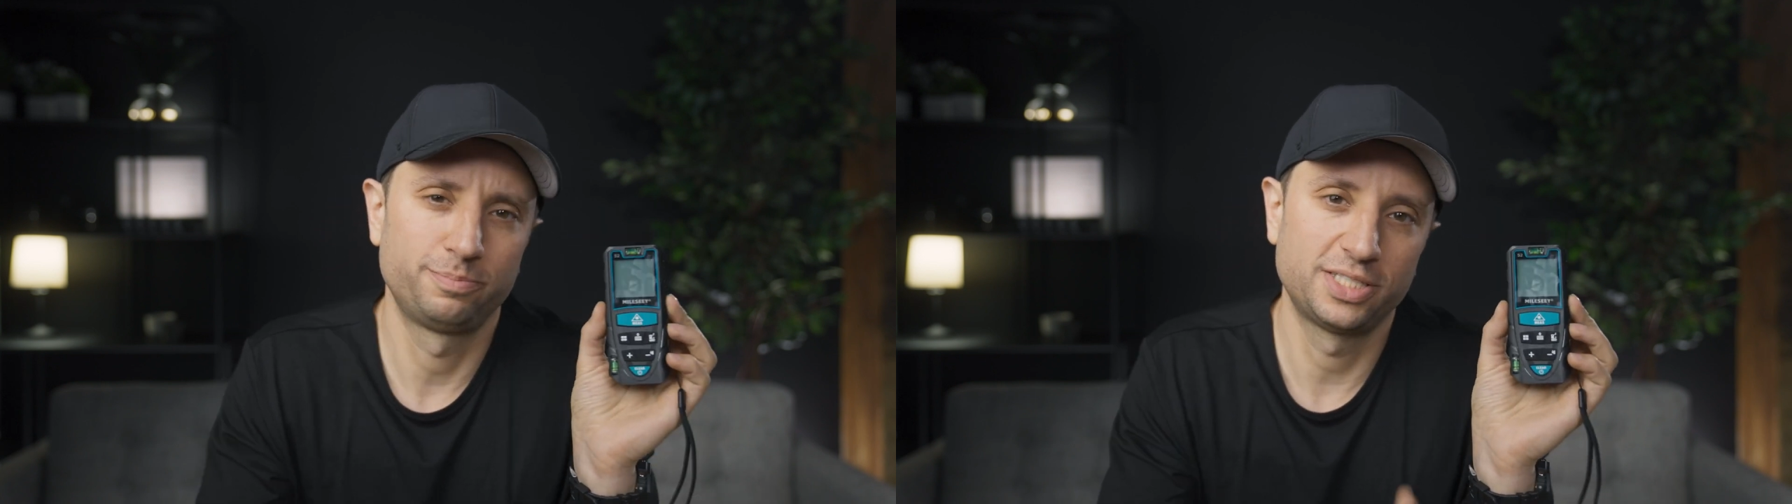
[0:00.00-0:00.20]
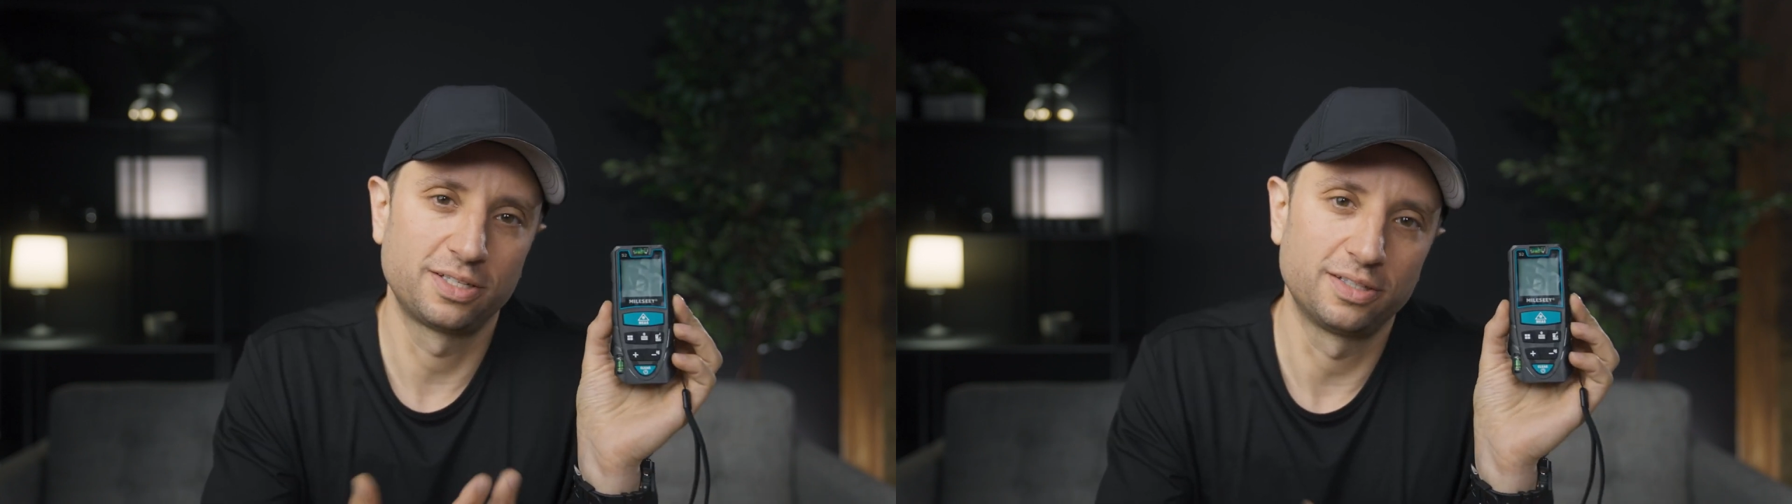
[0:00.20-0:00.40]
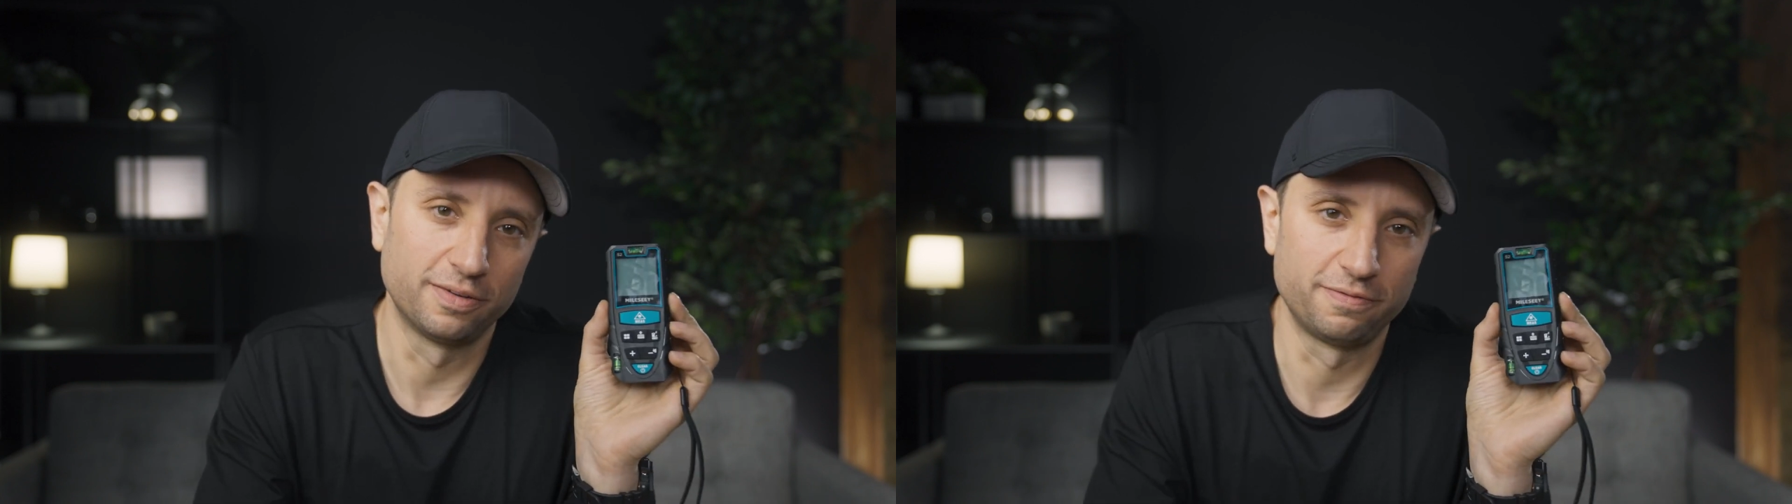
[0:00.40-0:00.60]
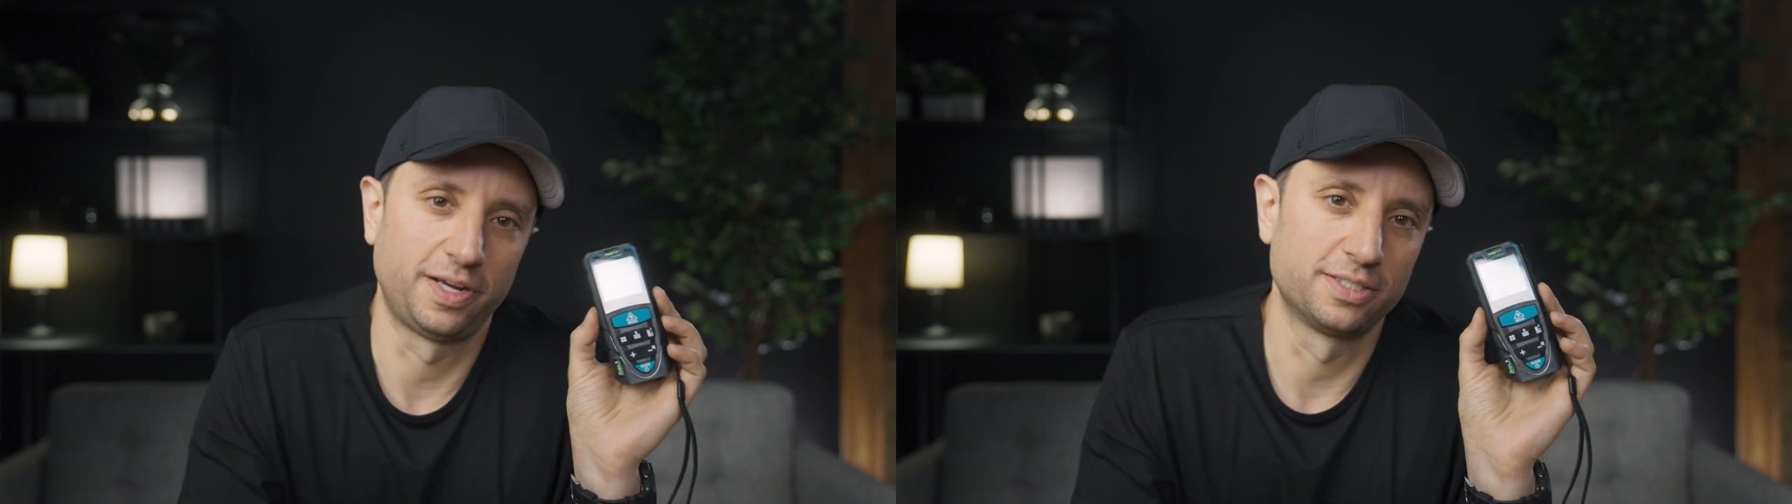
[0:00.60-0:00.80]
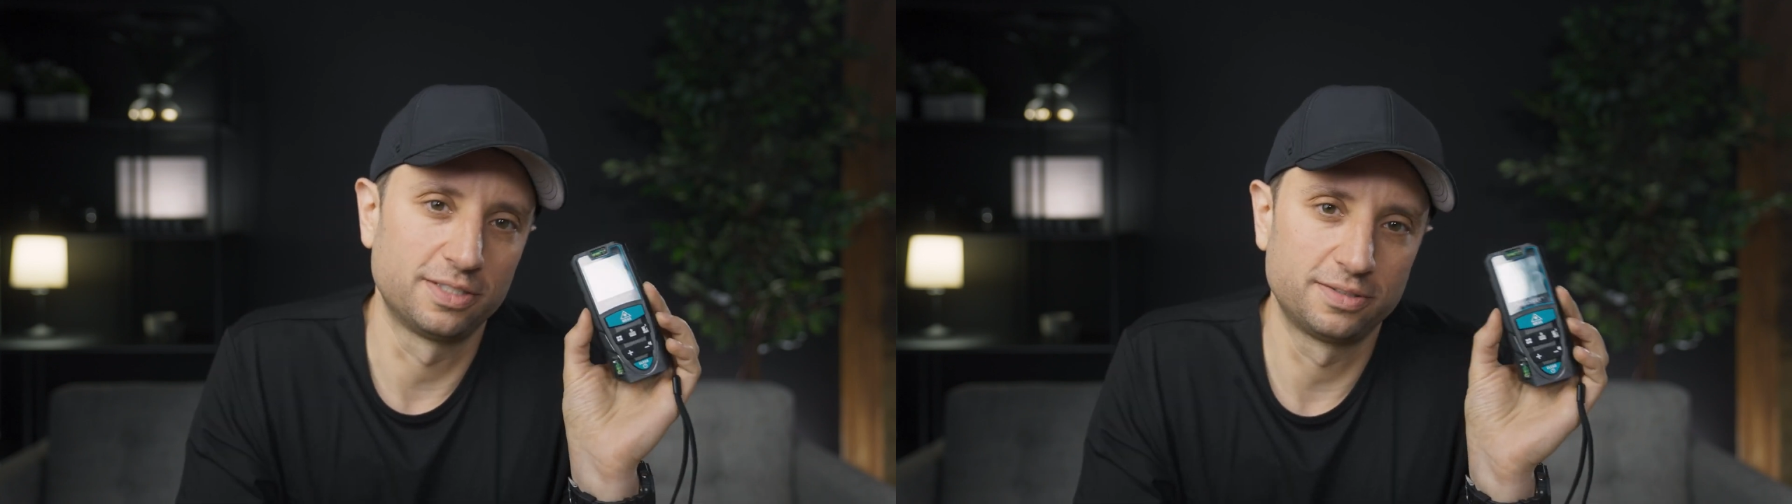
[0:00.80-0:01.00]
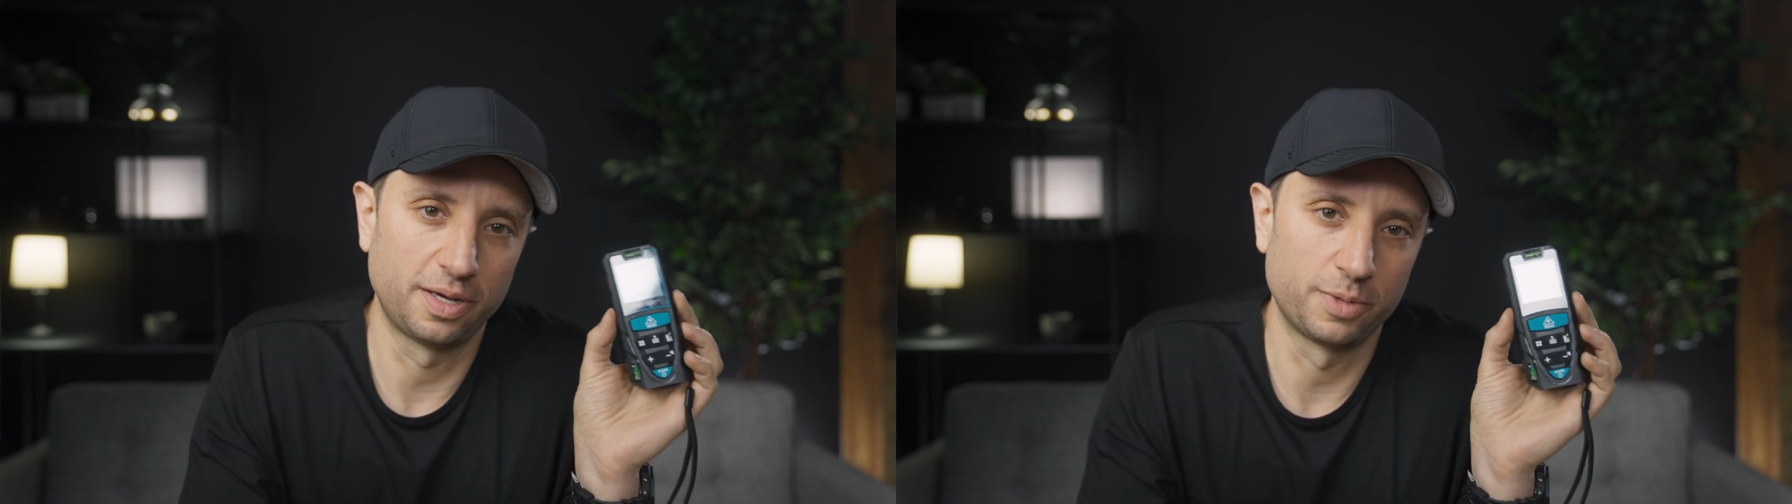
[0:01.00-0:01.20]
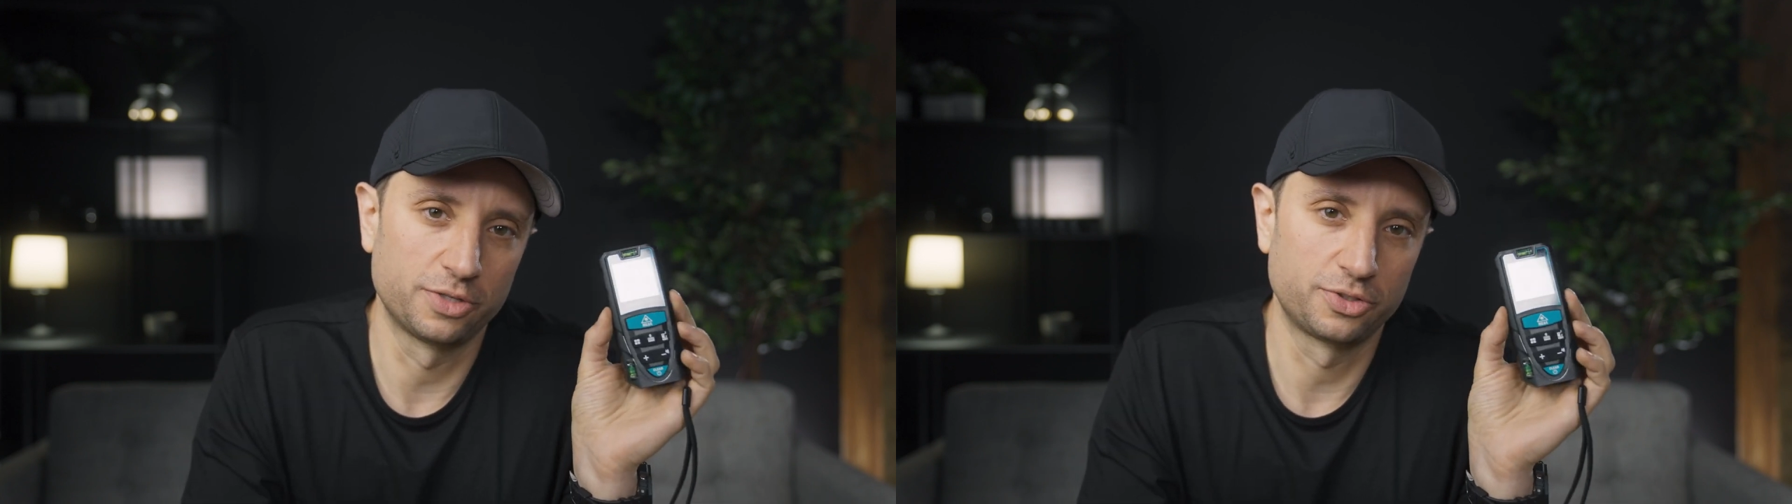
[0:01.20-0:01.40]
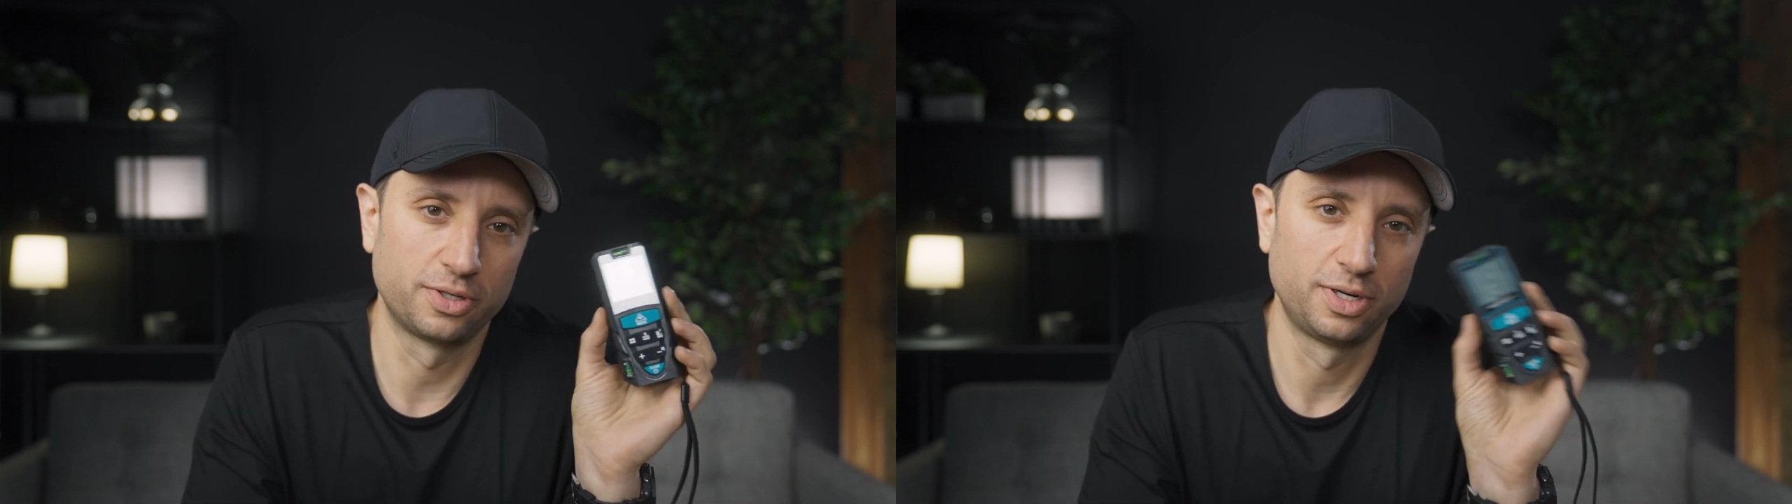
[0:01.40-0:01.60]
basically a fancy tape
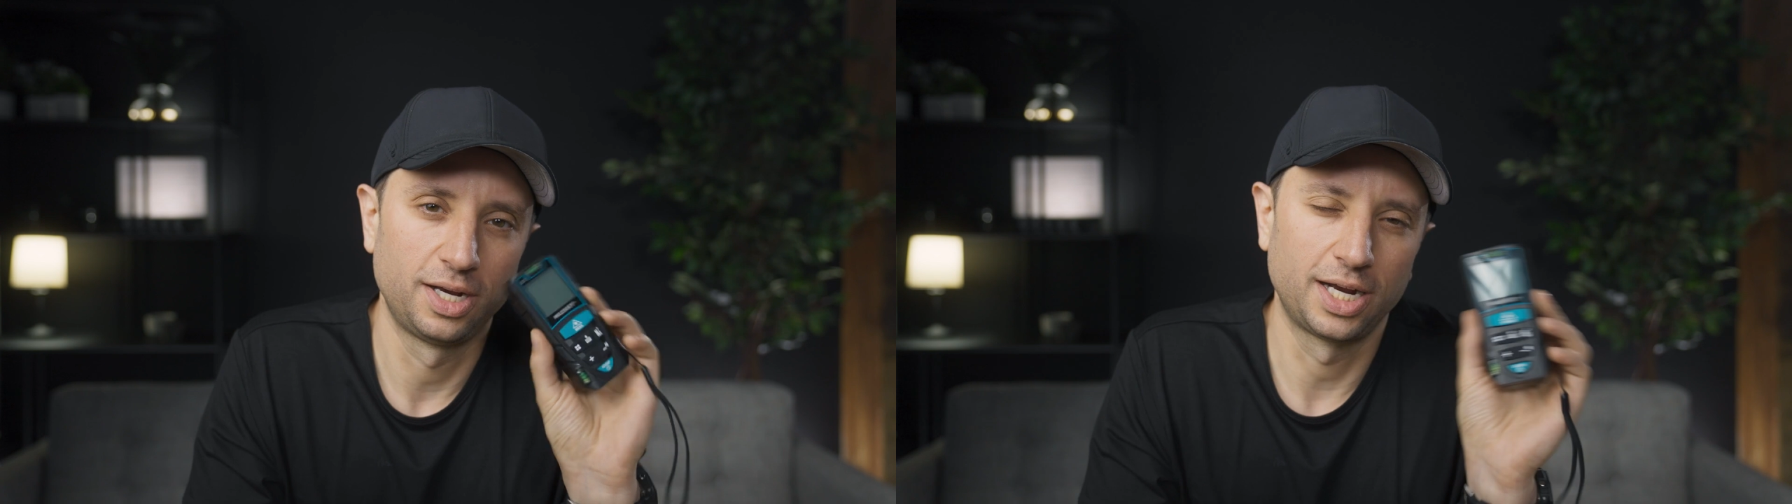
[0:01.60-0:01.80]
measure.